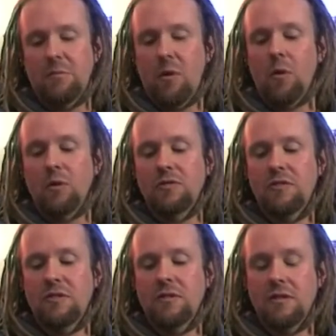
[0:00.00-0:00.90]

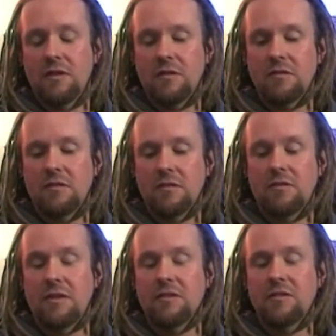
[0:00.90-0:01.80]
paused and
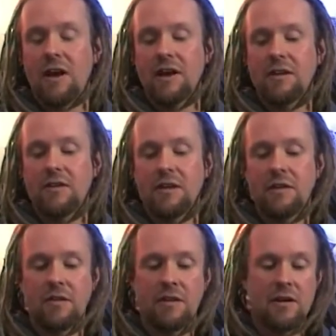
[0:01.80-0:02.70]
just didn't say
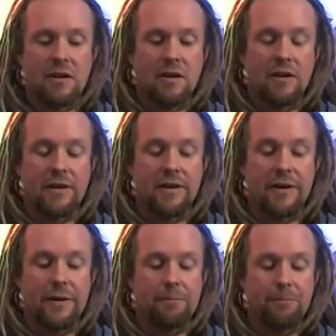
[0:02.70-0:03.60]
anything.
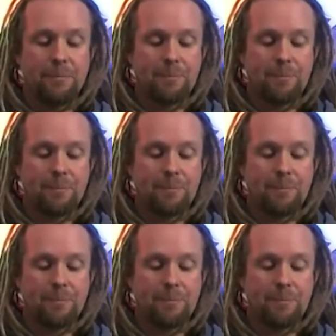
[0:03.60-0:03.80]
Uh,